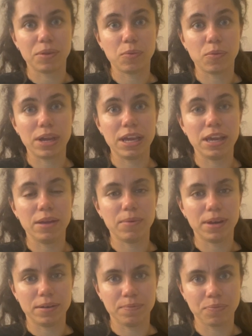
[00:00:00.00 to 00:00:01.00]
We
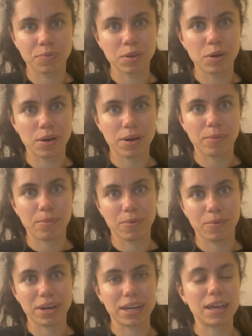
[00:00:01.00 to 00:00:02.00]
even,
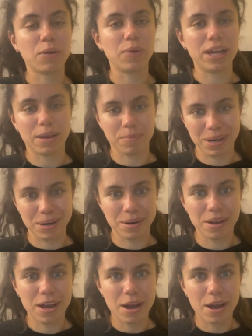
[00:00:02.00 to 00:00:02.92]
when I say we, I mean